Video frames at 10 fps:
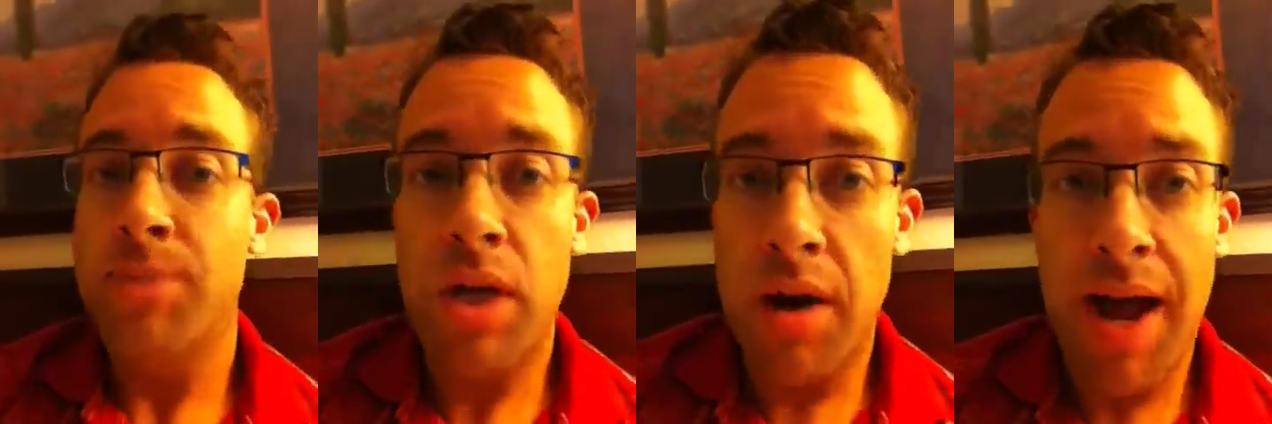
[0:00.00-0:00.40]

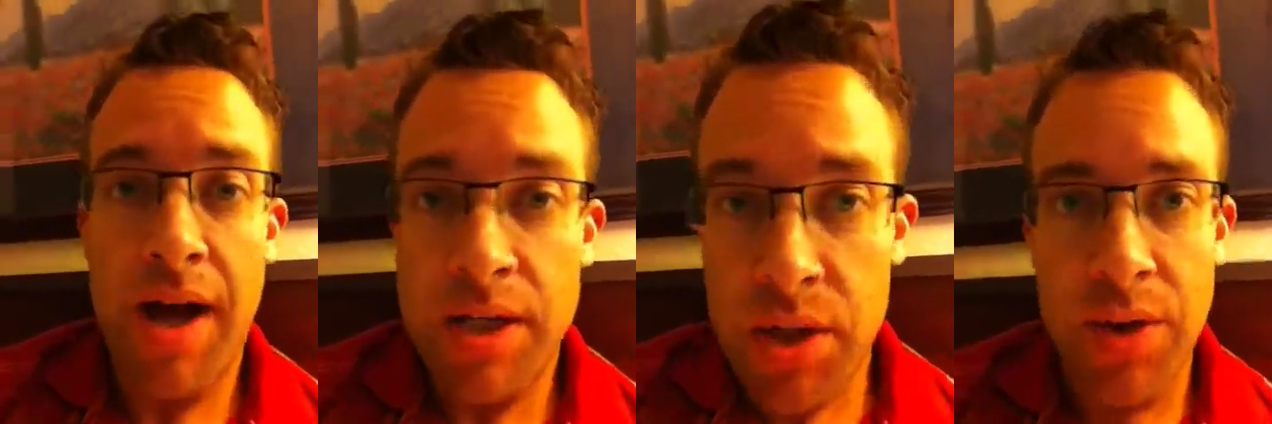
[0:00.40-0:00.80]
you know, how
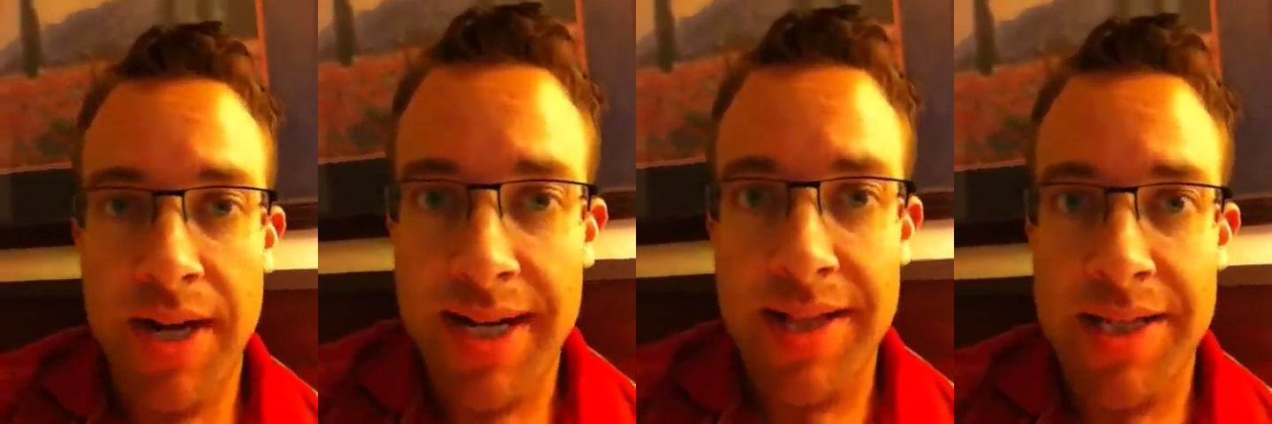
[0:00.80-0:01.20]
else are you going to
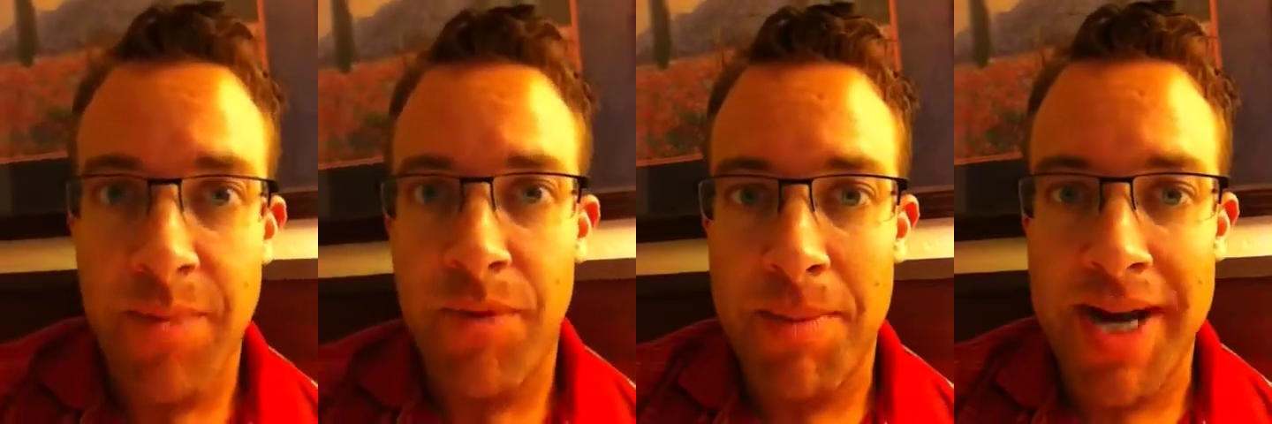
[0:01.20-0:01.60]
get this
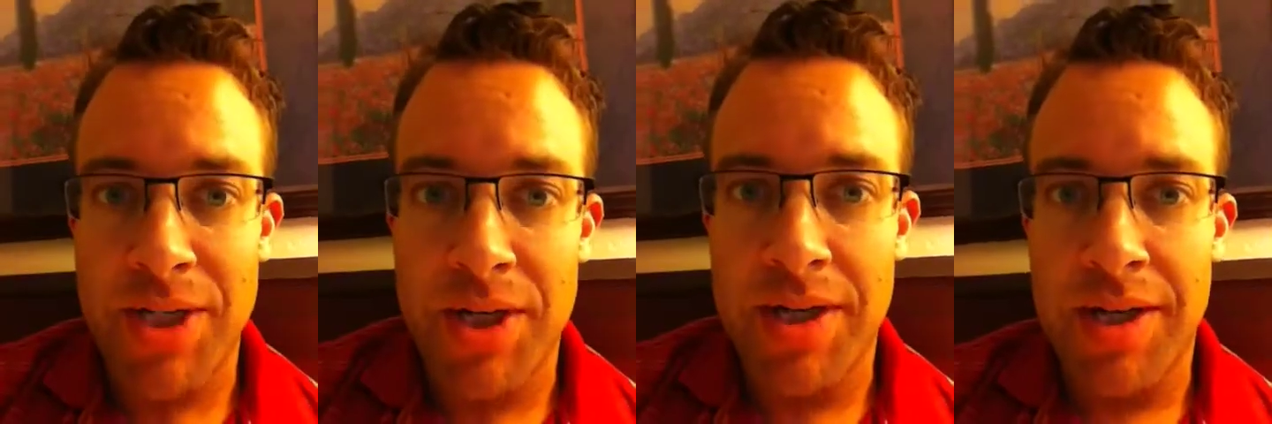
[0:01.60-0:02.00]

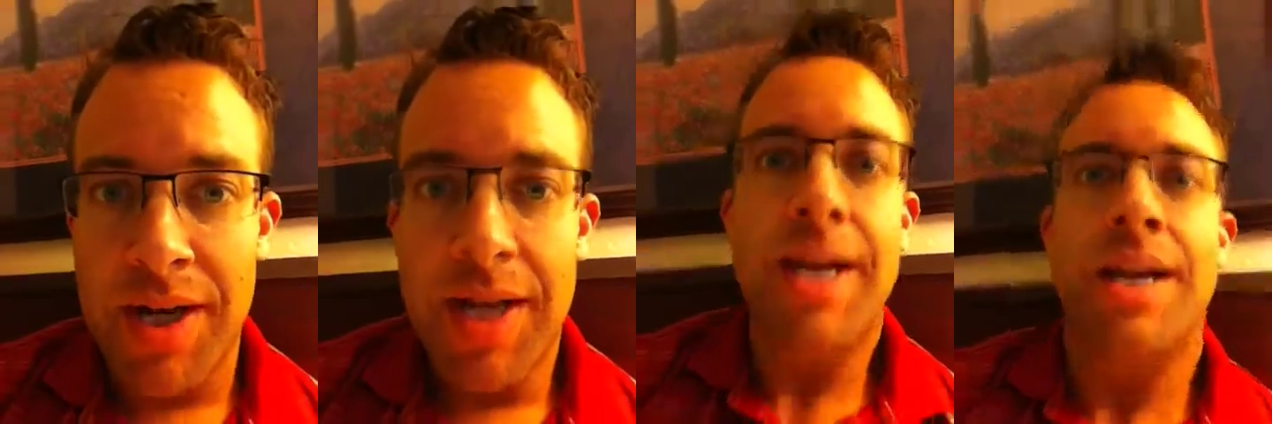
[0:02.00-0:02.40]
information
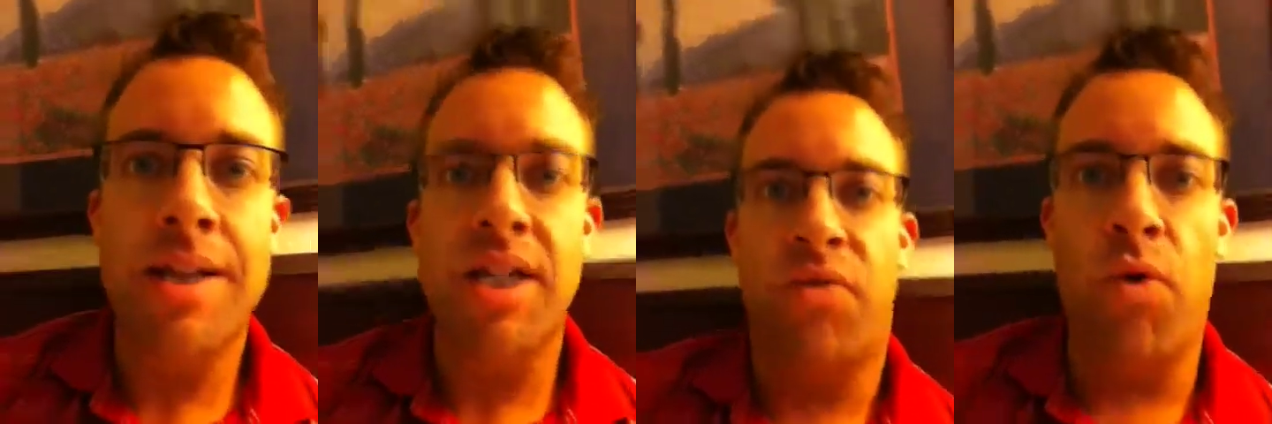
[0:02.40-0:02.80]
in
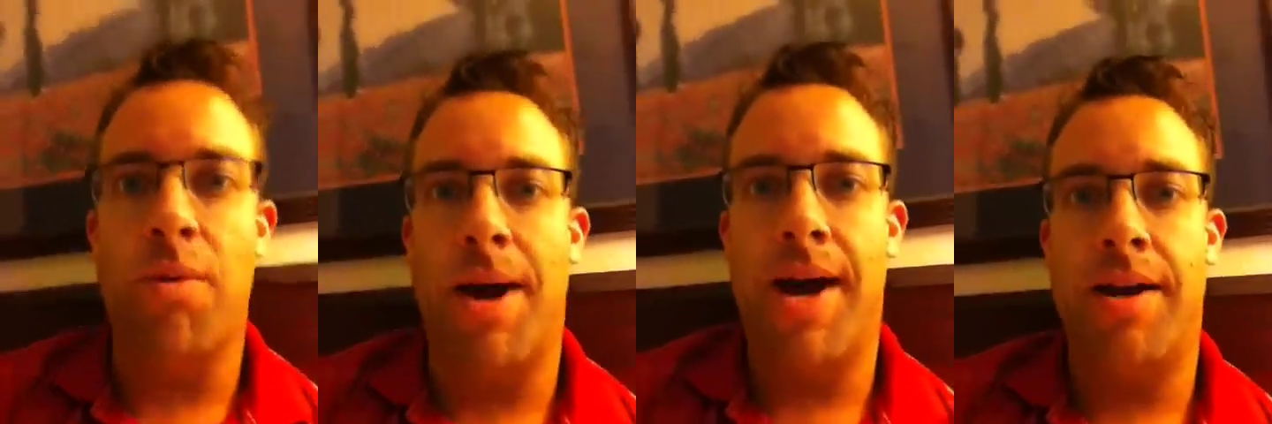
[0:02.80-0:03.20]
this
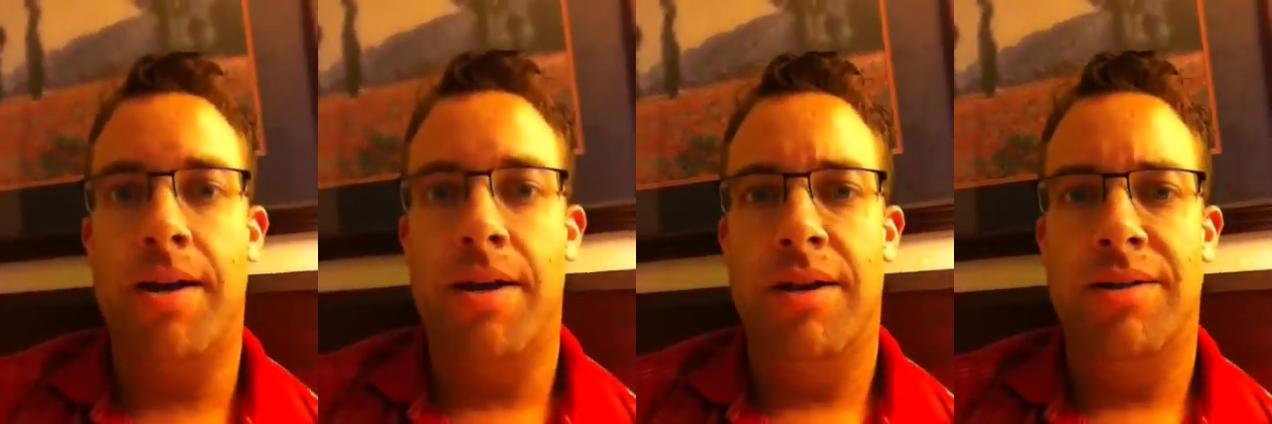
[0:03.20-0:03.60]
format?
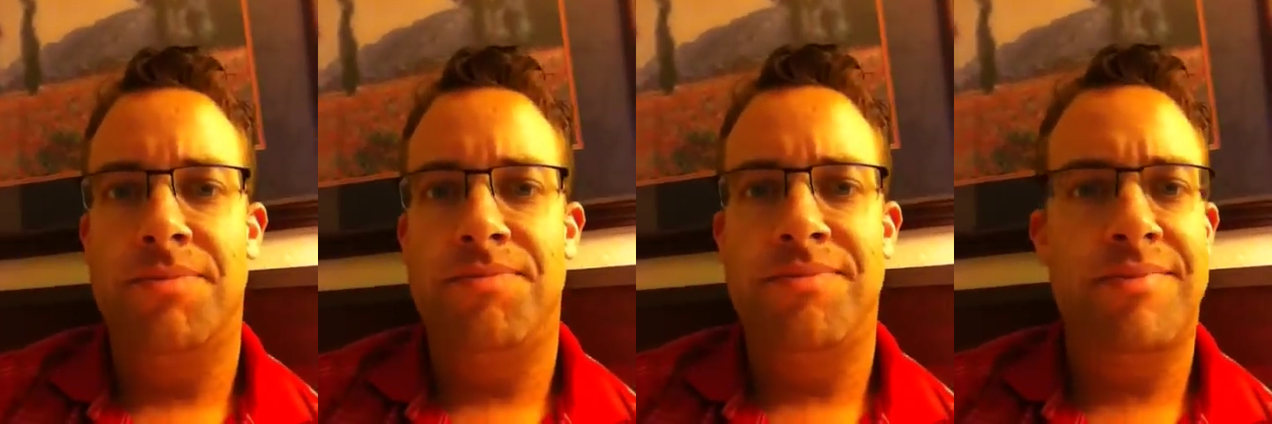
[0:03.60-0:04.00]

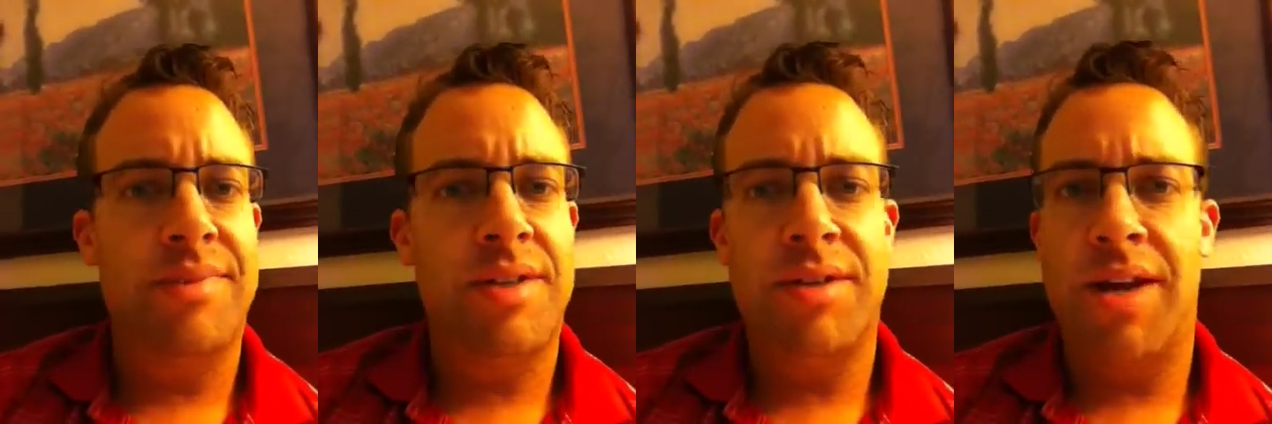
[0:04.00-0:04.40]

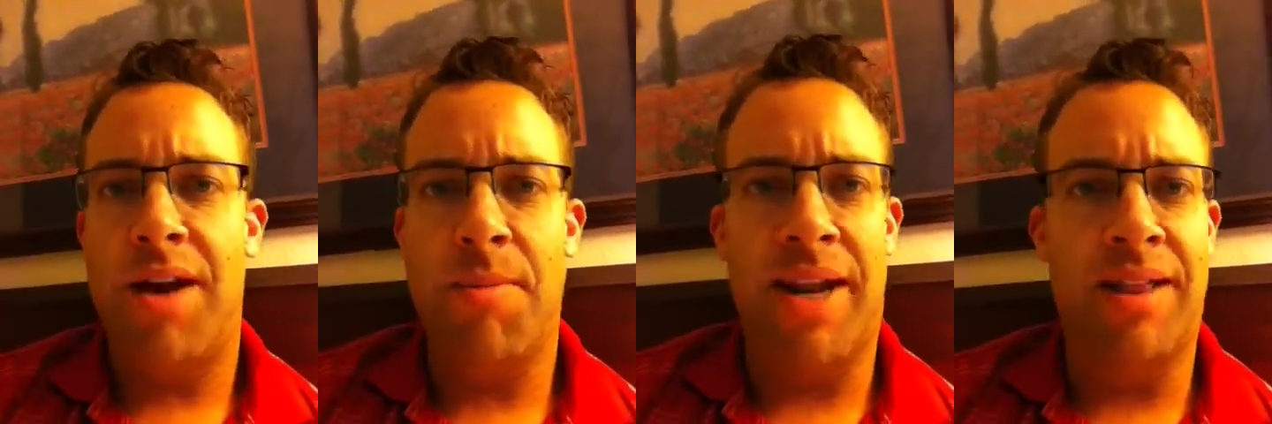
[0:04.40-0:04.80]

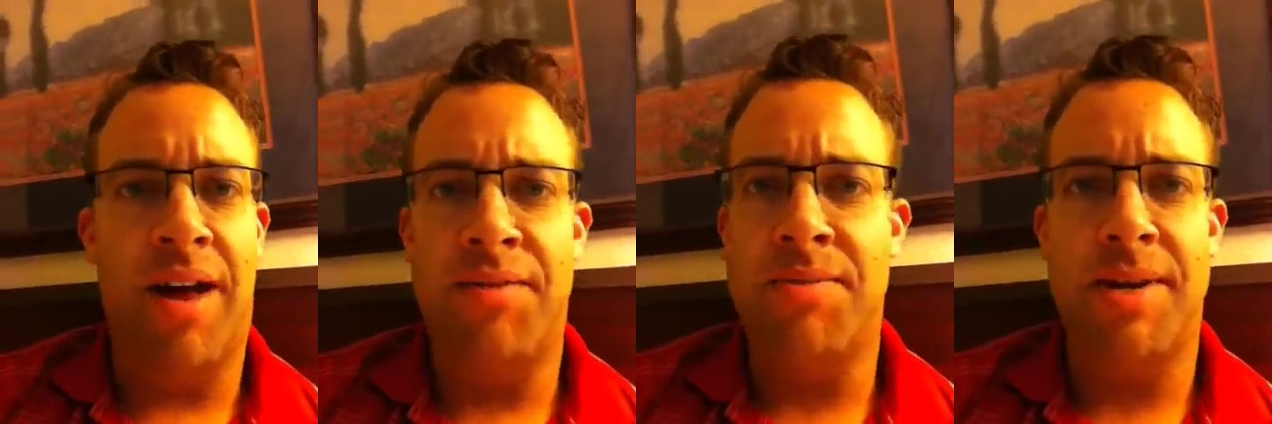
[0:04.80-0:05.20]
Everybody
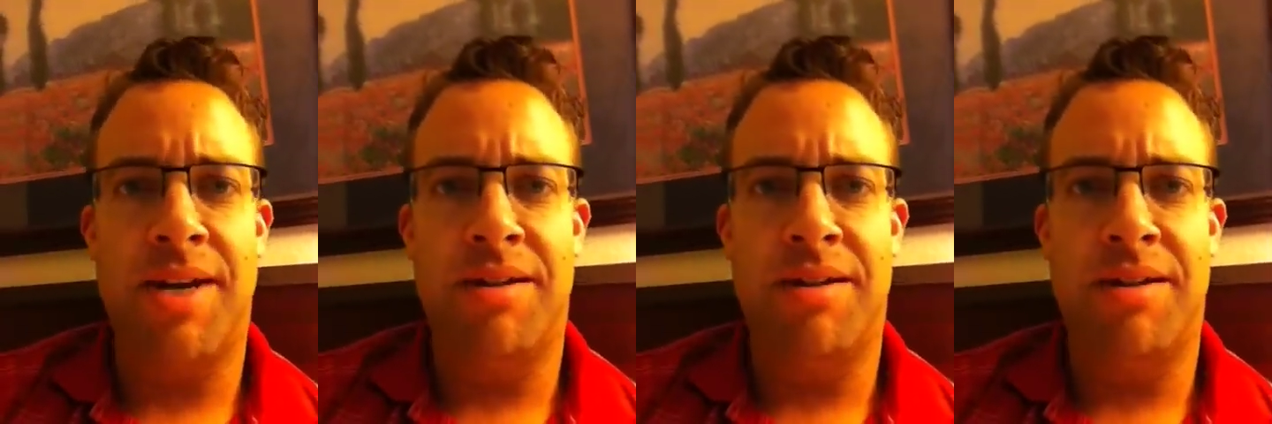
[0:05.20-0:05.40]
loves me.